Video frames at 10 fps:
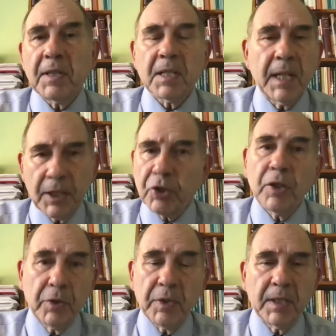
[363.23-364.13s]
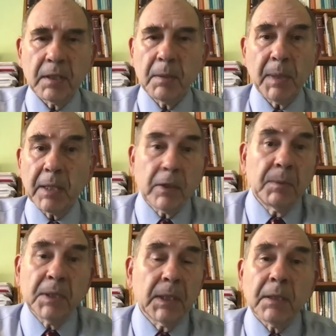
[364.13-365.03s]
this lecture and reading the background
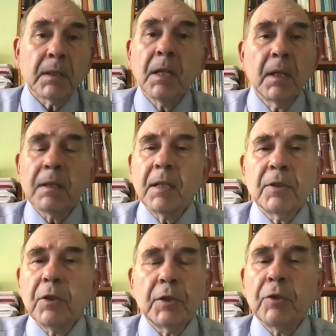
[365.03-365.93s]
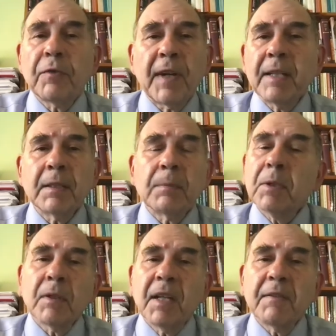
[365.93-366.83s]
material. Then you, you find them, you
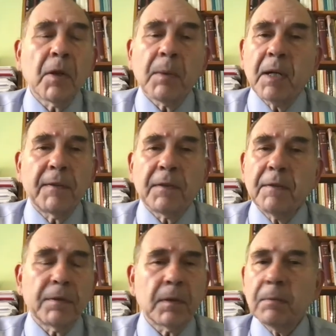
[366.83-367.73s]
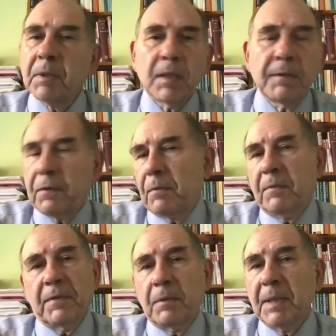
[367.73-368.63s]
know, everywhere from from uh, from,
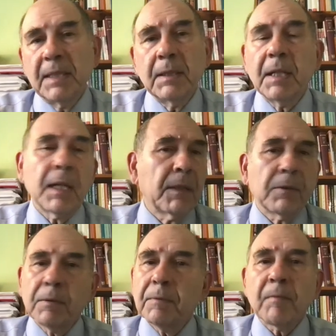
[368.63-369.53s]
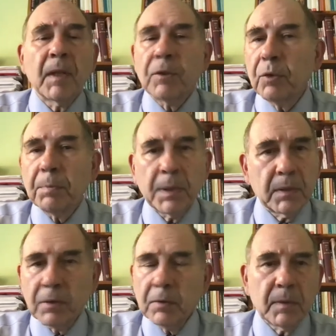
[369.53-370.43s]
from India to to per,
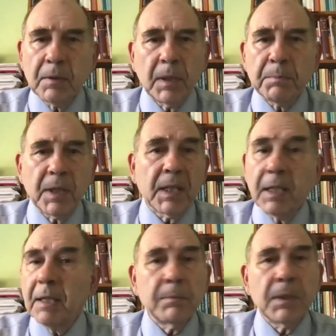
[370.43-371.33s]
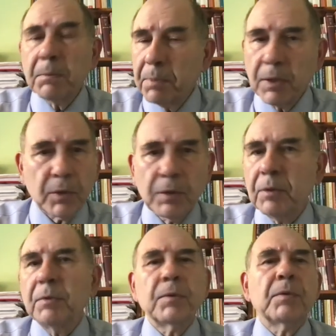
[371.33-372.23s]
to uh, pre-Columbian
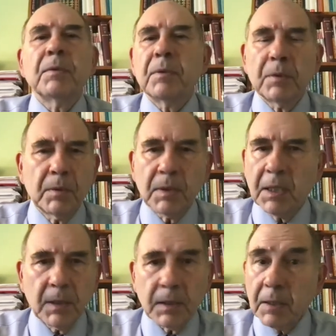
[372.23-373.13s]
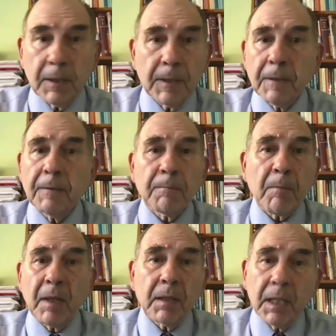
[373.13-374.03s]
Peru to to
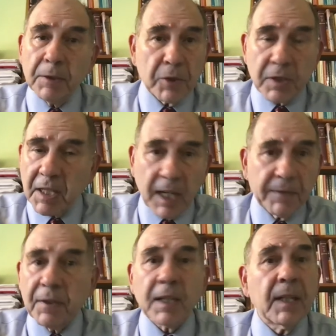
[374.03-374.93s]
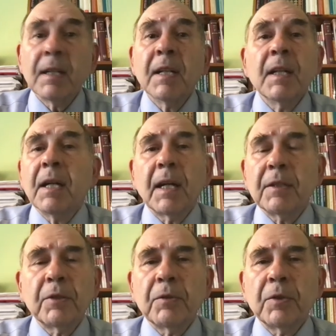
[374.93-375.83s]
uh, cultures in Africa.
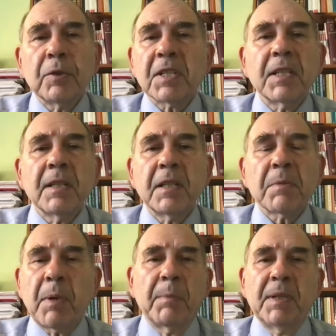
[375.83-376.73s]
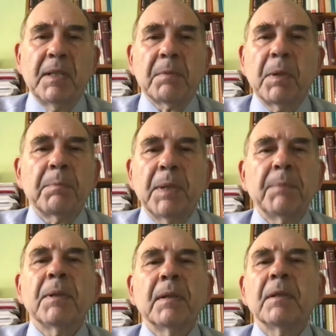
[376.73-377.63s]
you you see these properties.
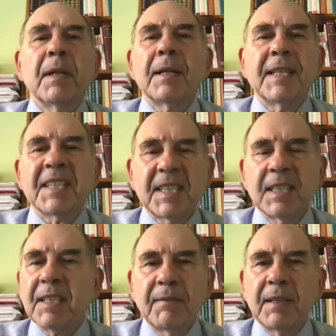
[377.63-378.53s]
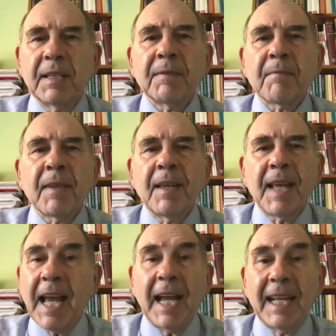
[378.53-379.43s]
People instinctively
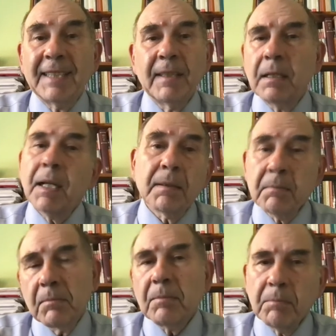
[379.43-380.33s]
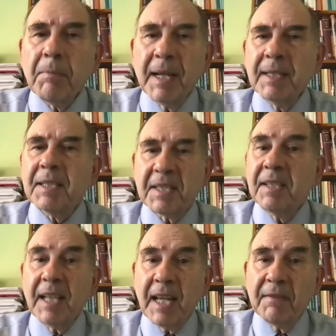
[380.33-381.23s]
had and many
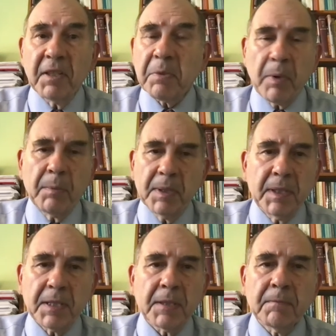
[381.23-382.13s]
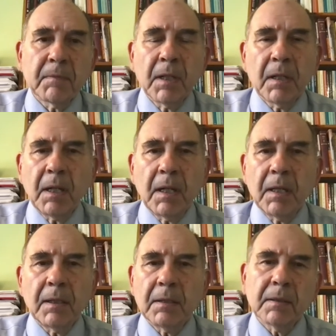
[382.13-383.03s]
still have these properties.
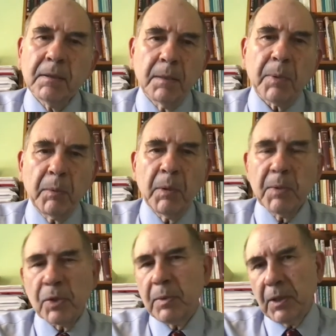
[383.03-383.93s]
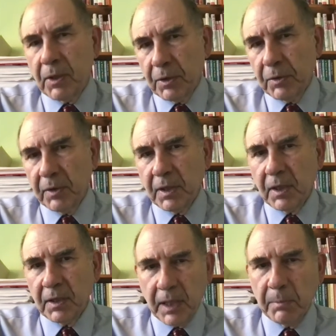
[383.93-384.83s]
Uh, the problem is when you go to the
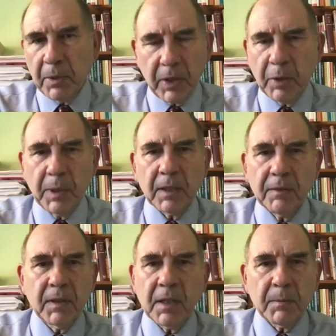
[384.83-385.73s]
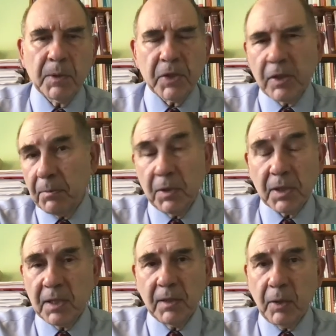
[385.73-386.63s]
contemporary wing of the art museum, you
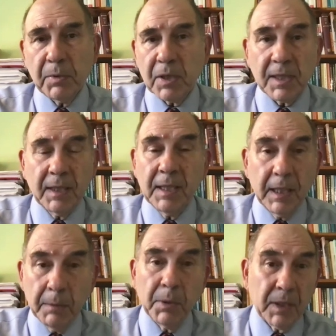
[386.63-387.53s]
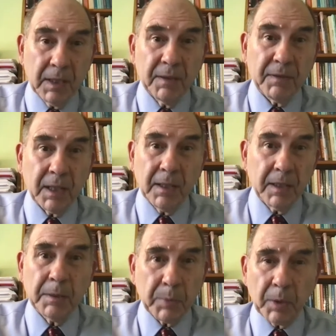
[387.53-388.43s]
see objects that deliberately
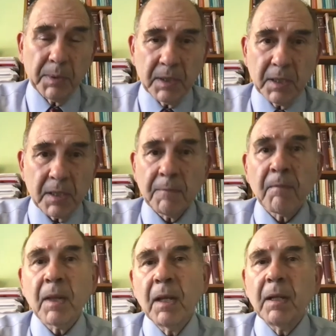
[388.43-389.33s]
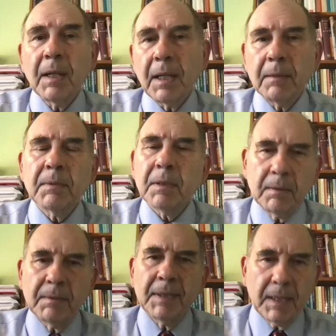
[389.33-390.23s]
violate the properties. Uh, you know,
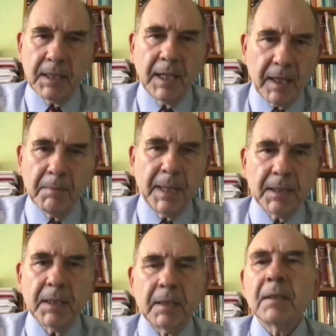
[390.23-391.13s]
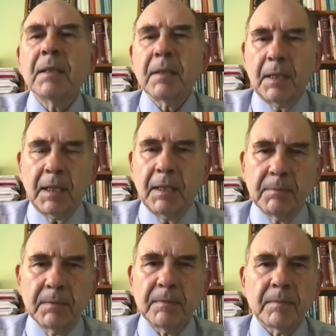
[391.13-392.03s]
that's another matter. Um,